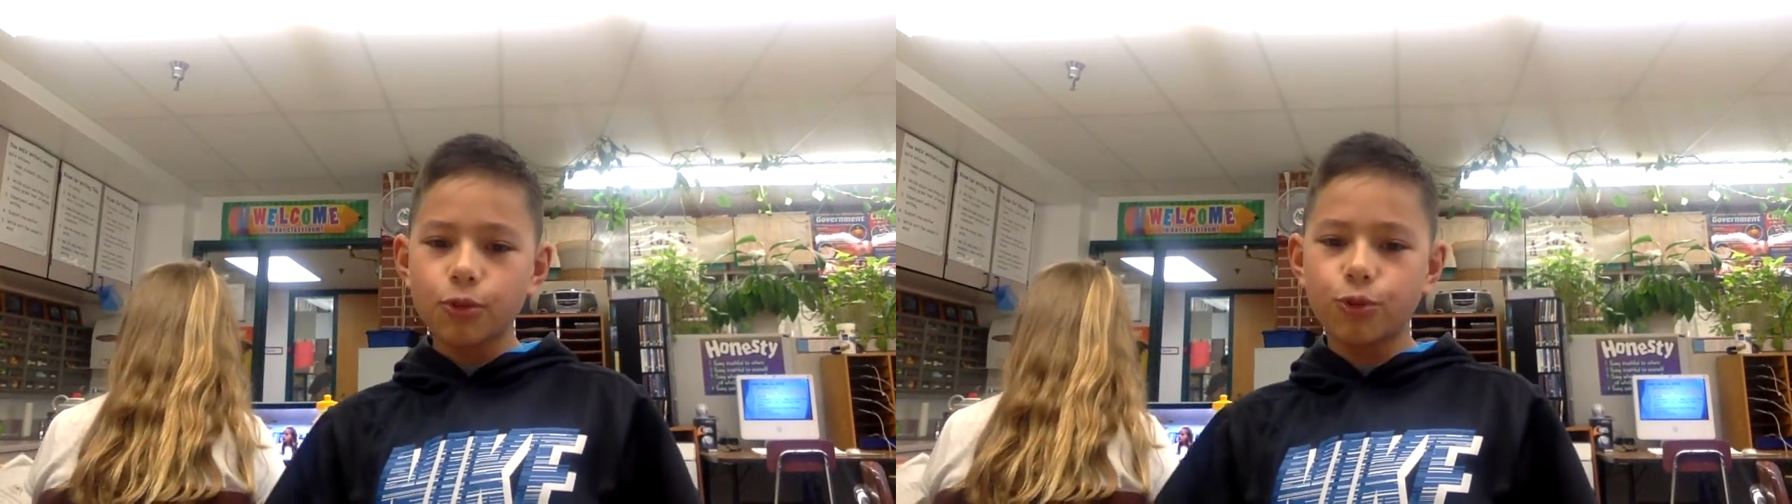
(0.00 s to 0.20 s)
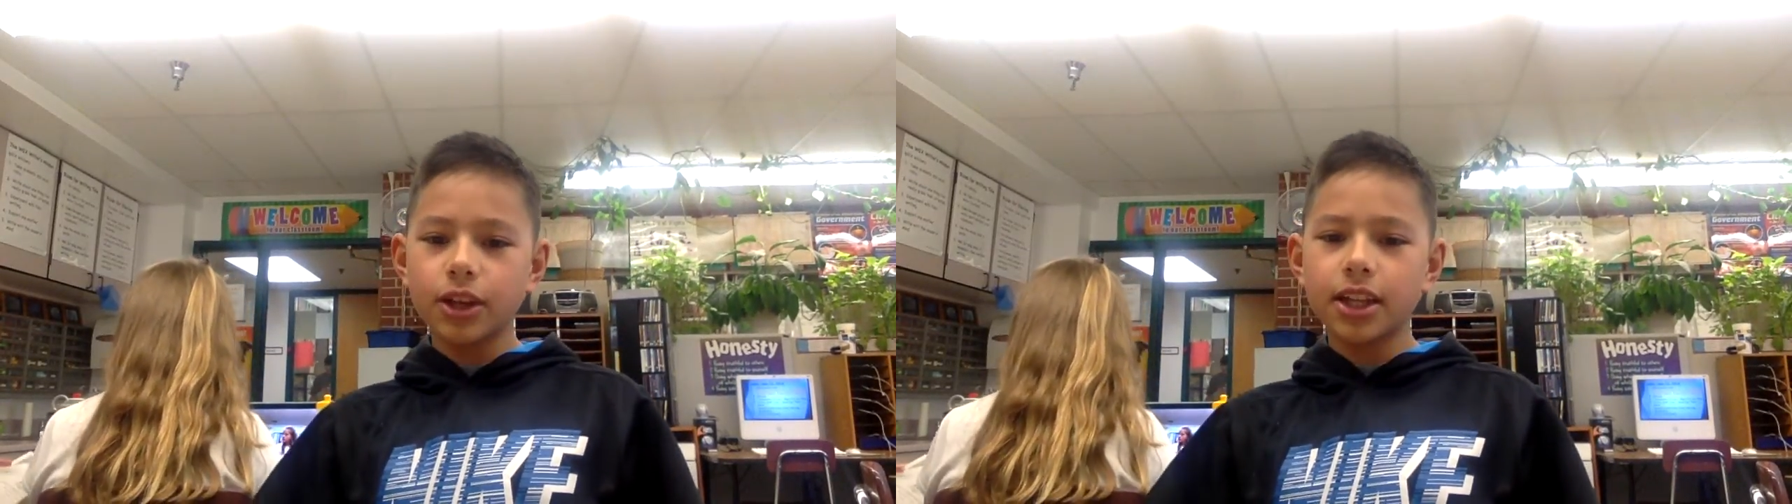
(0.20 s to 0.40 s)

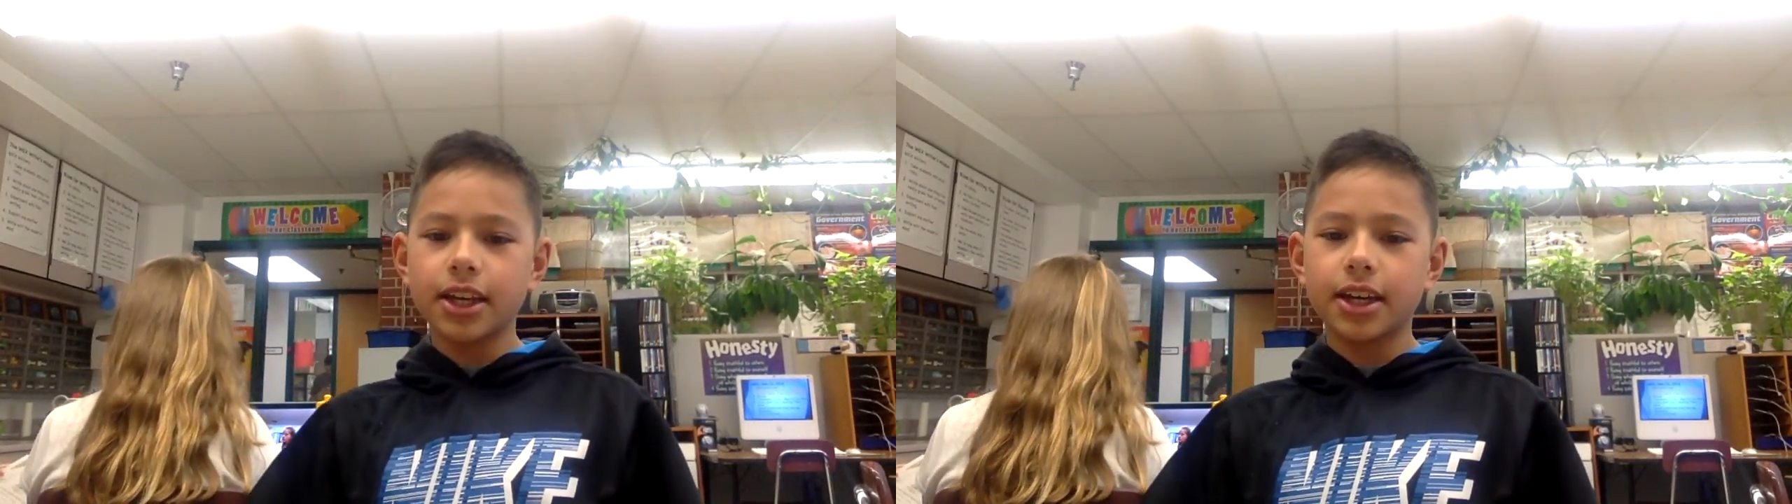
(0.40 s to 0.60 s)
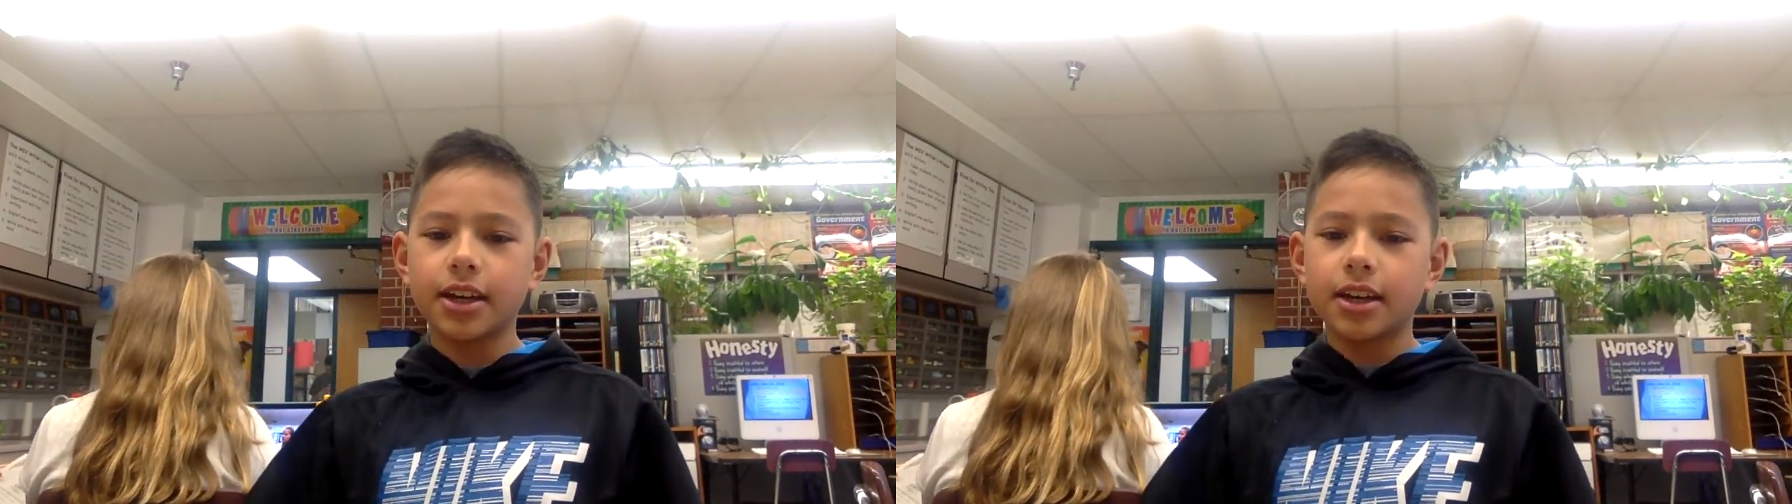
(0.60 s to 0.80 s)

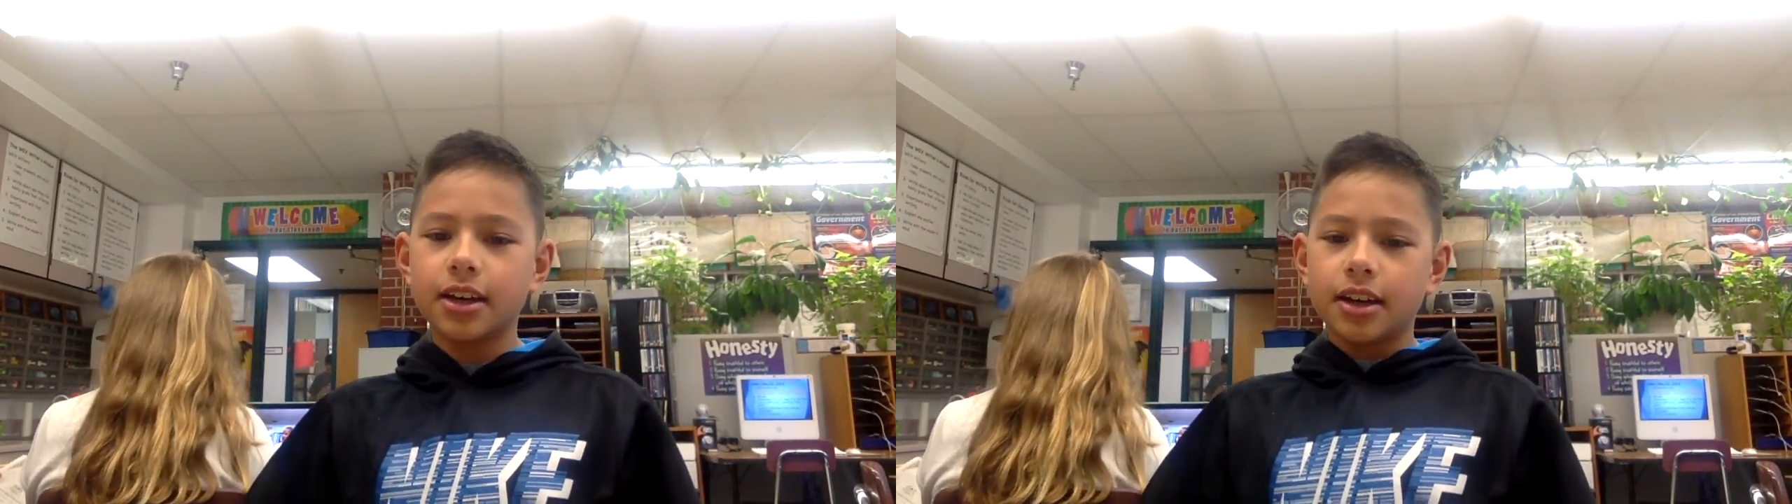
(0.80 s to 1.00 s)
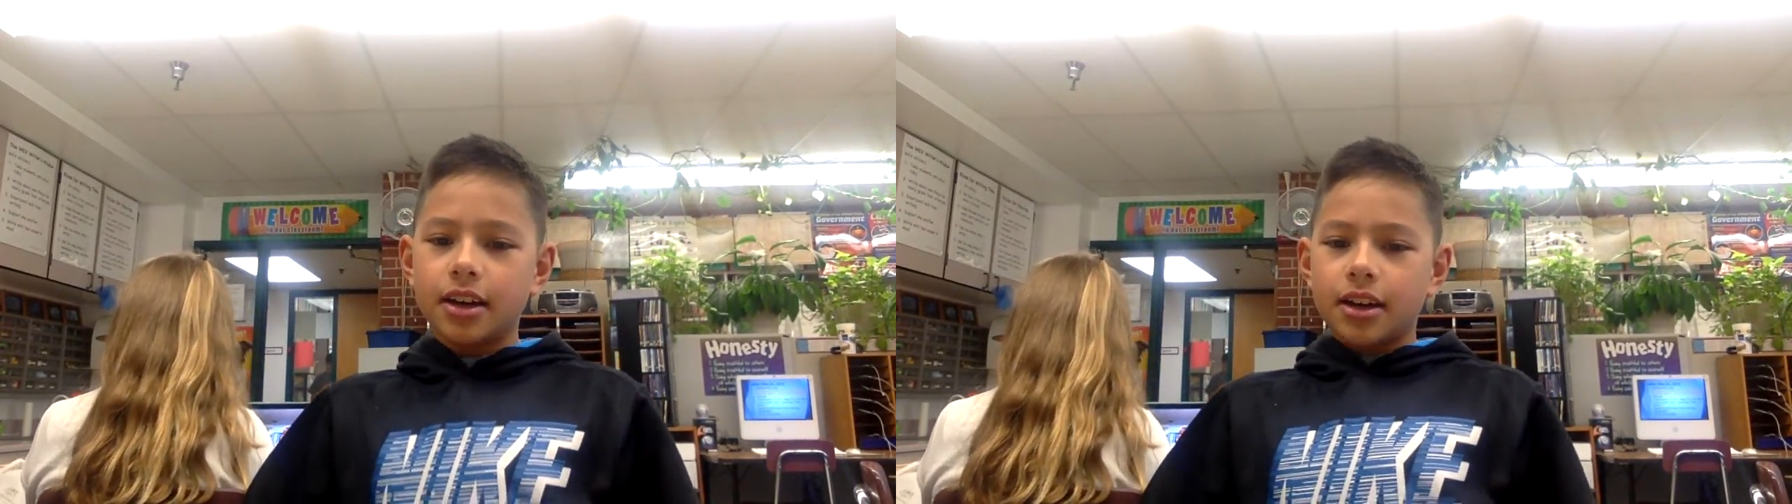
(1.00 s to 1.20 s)
really
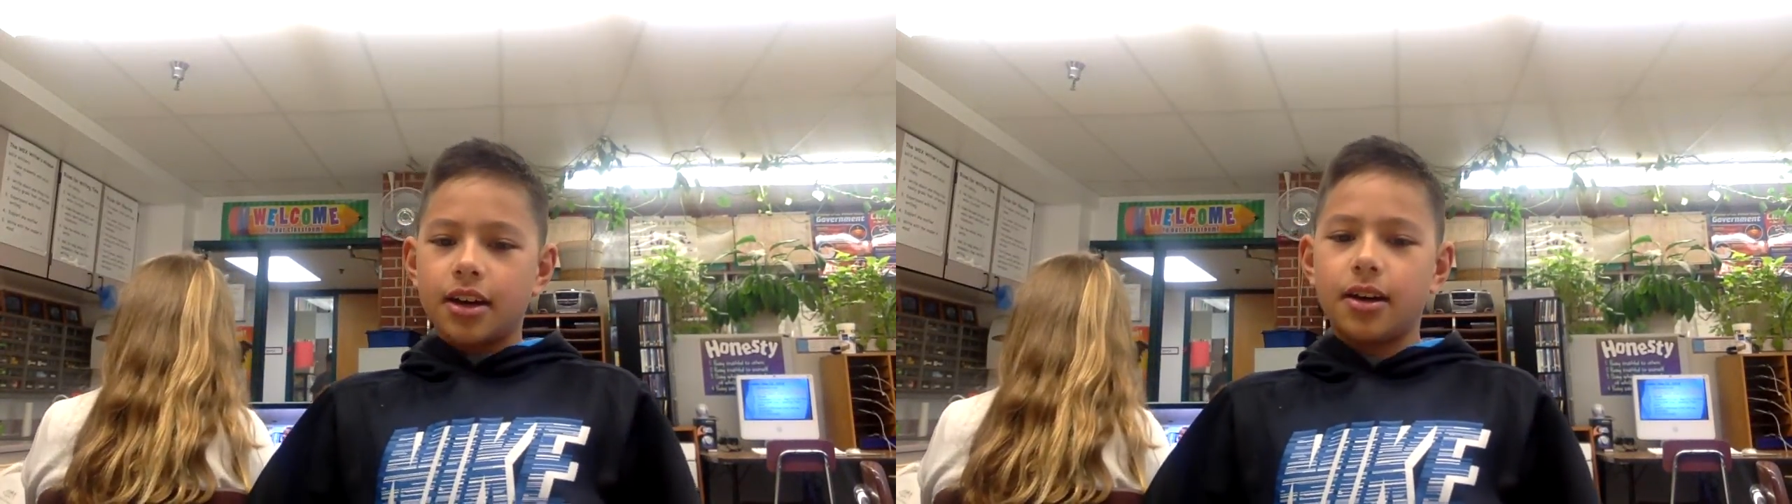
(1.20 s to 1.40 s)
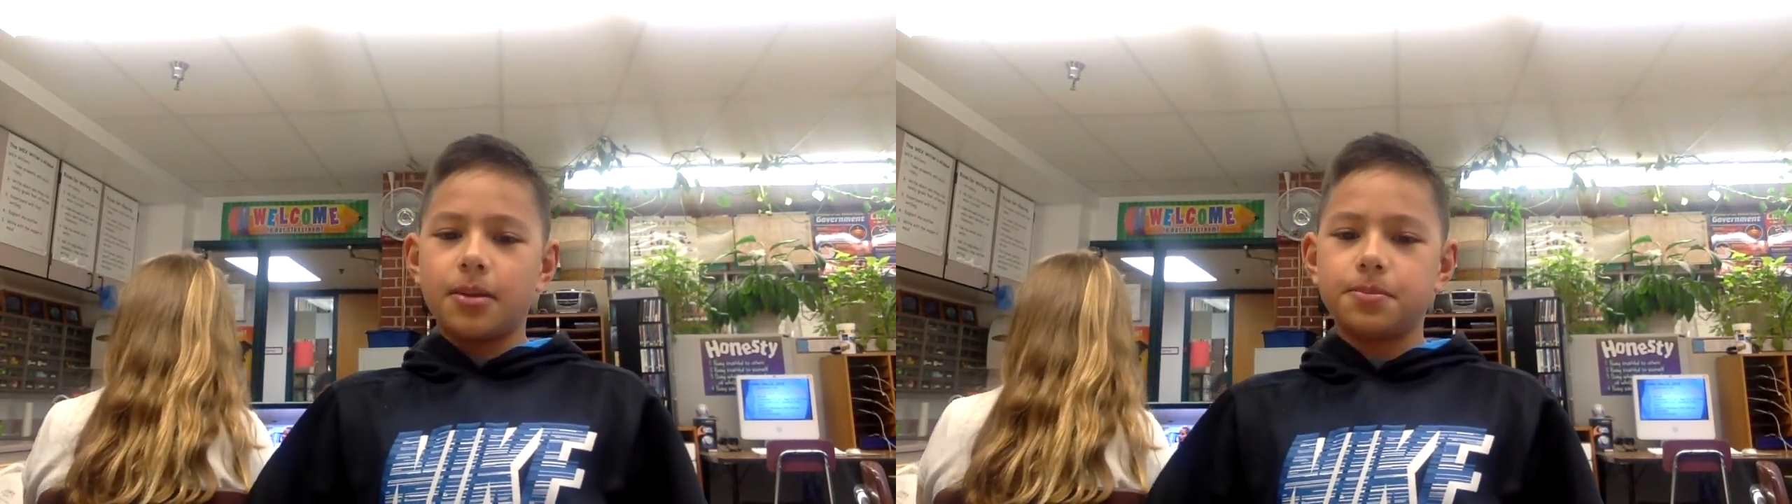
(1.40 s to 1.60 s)

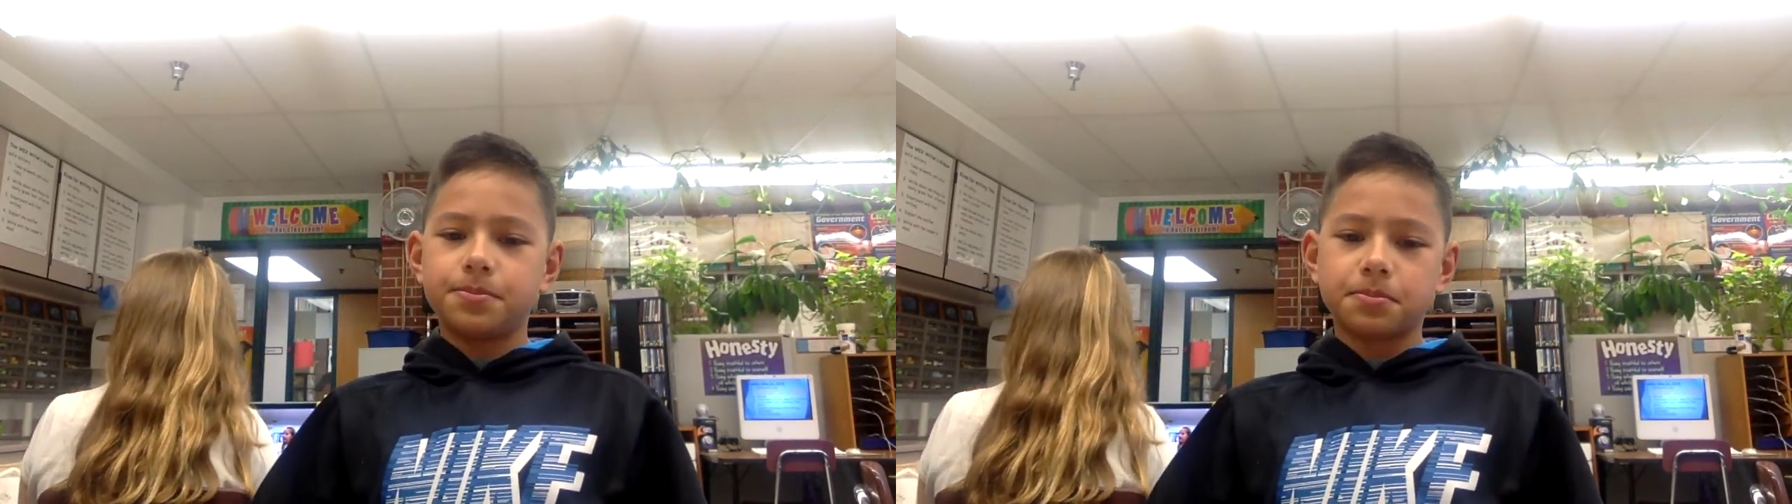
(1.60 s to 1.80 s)
um,